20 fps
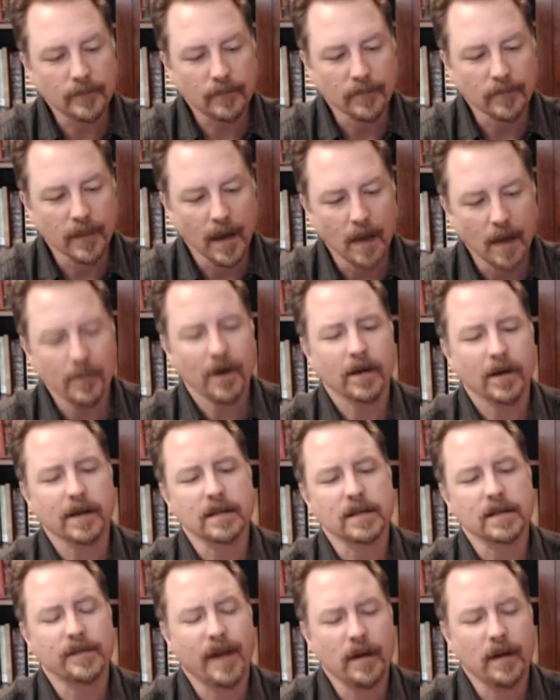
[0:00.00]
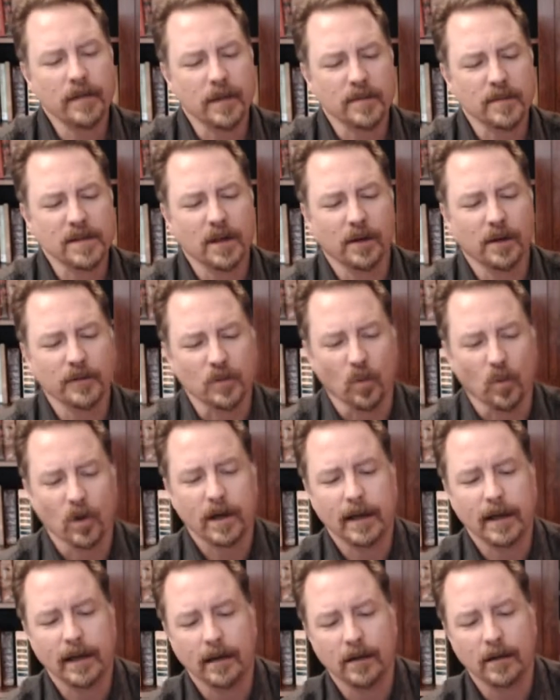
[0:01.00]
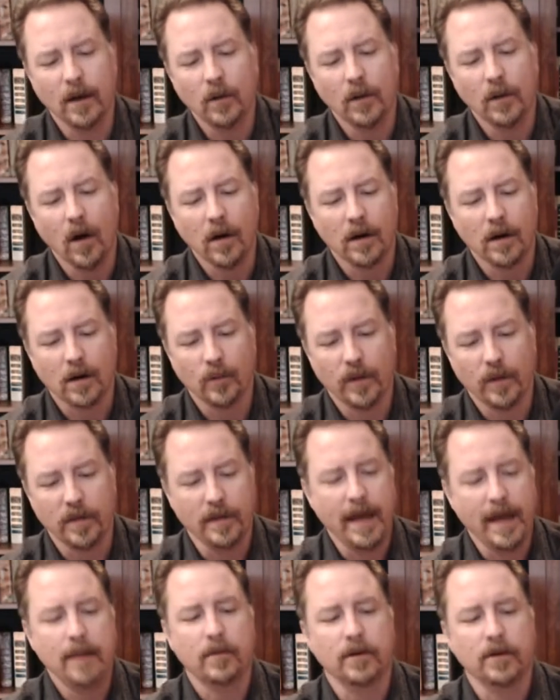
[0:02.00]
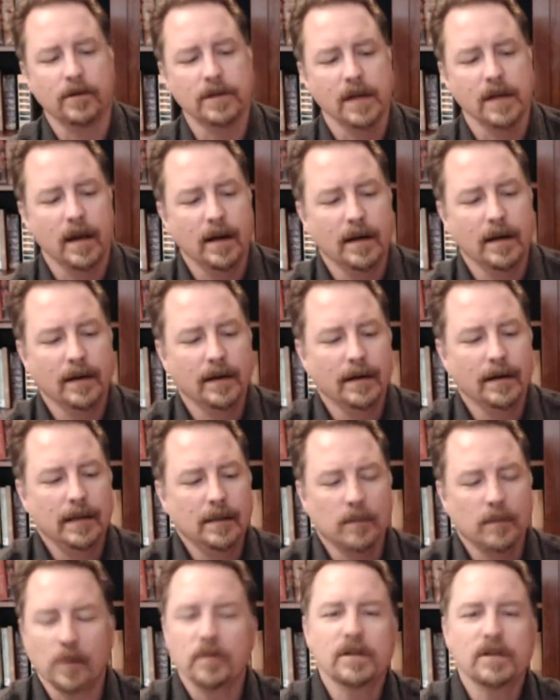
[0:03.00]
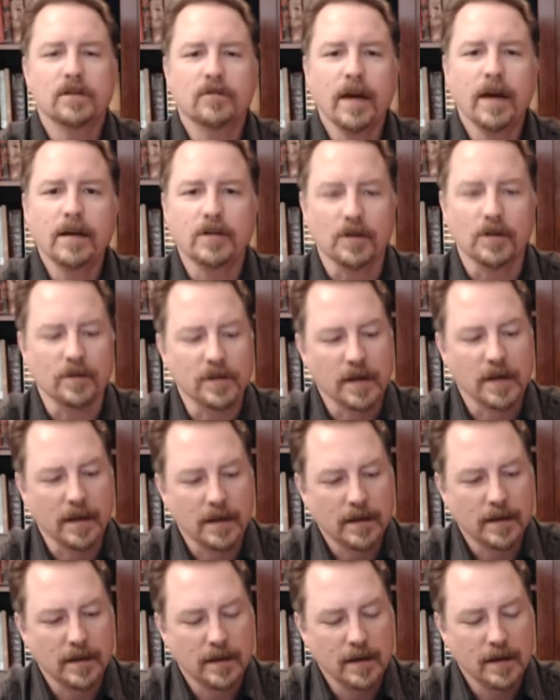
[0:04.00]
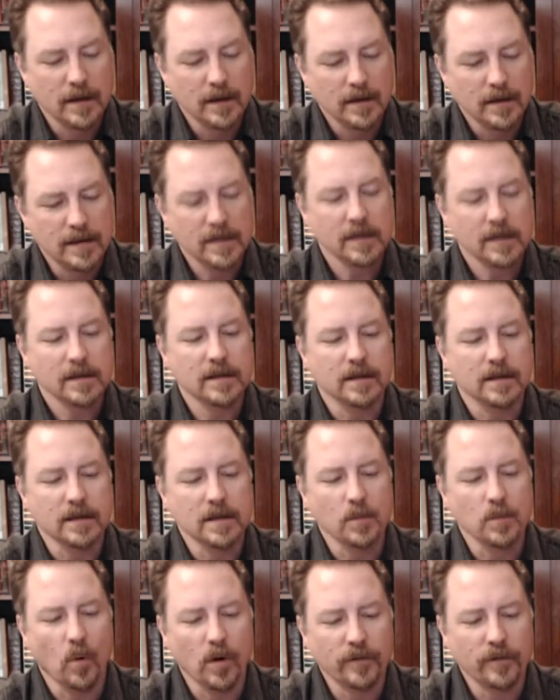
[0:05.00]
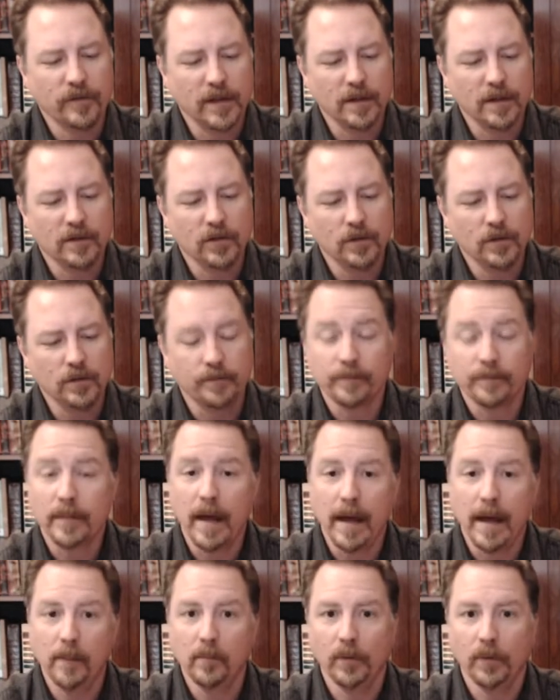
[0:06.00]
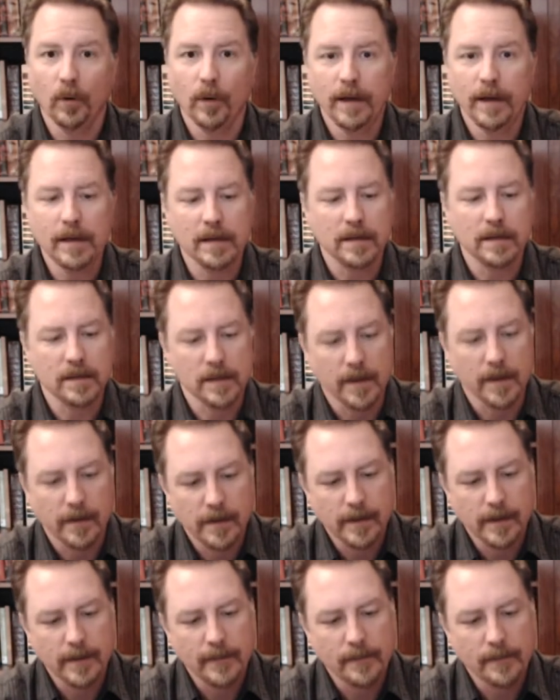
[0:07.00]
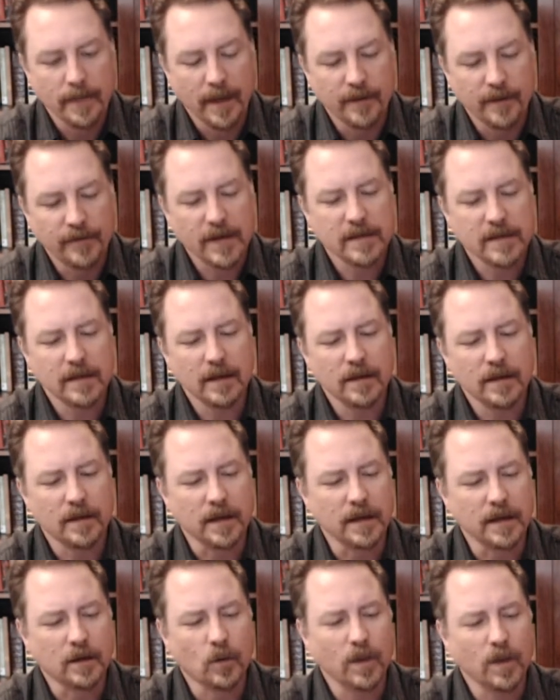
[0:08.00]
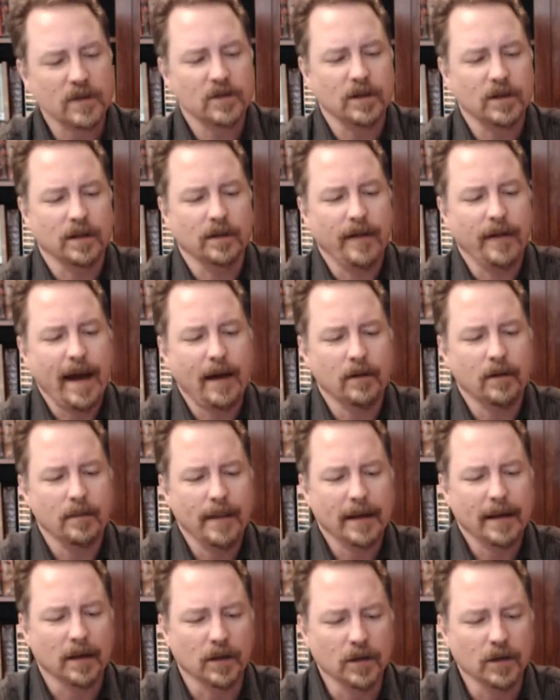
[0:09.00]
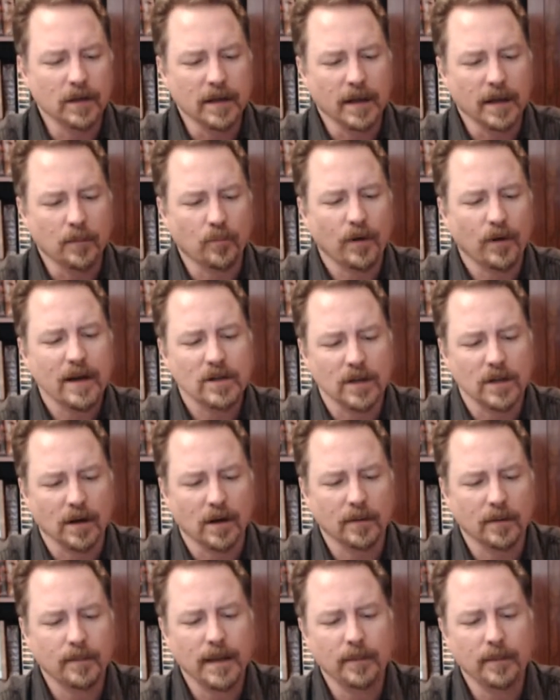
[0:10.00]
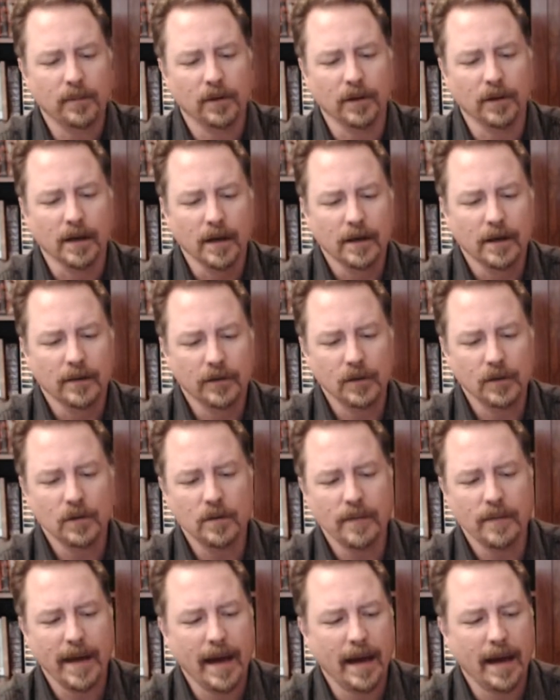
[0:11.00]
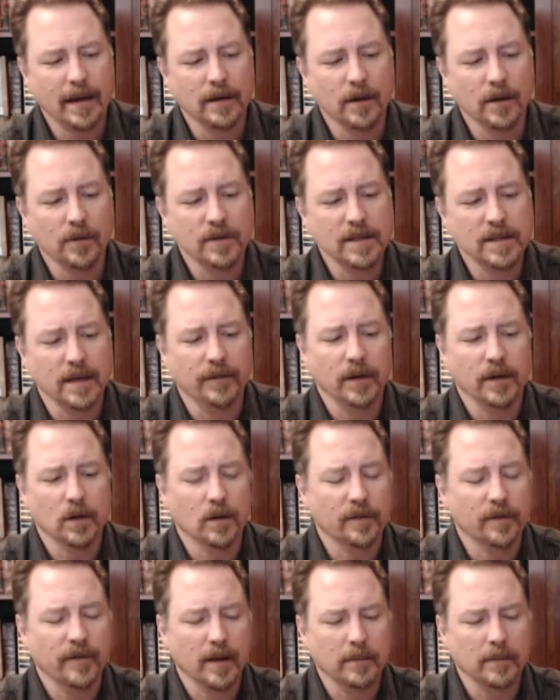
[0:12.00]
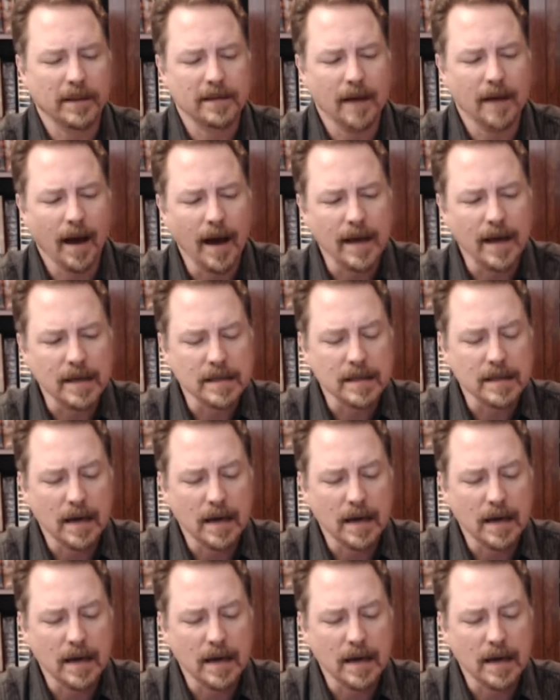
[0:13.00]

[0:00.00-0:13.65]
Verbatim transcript: Americans found themselves working no longer with neighbors, but with strangers. Citizens morphed into employees, facing the question of how to make a good impression on people to whom they had no civic or family ties.